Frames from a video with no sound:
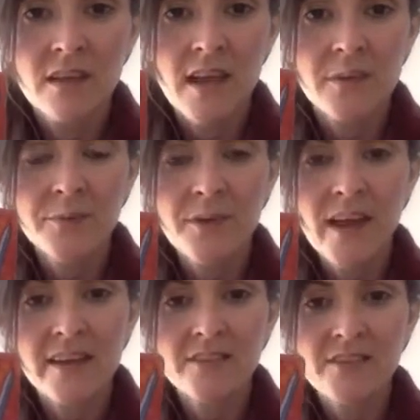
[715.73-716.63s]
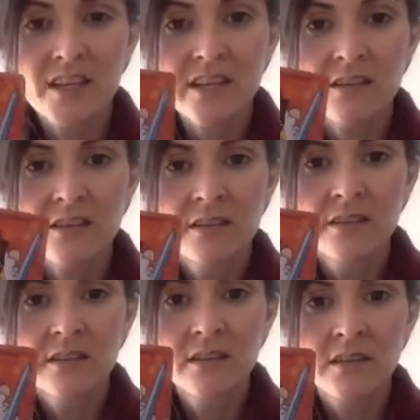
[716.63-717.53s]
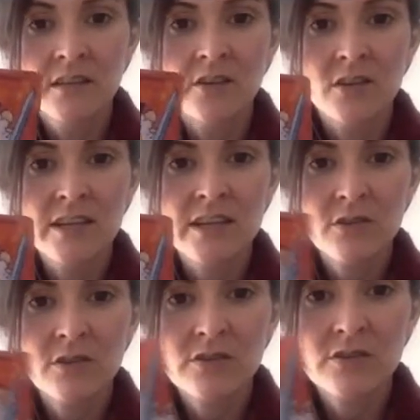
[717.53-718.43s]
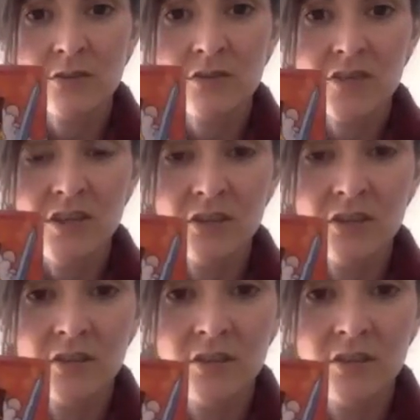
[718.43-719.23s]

Emperor energy. You know, he's got a sword too,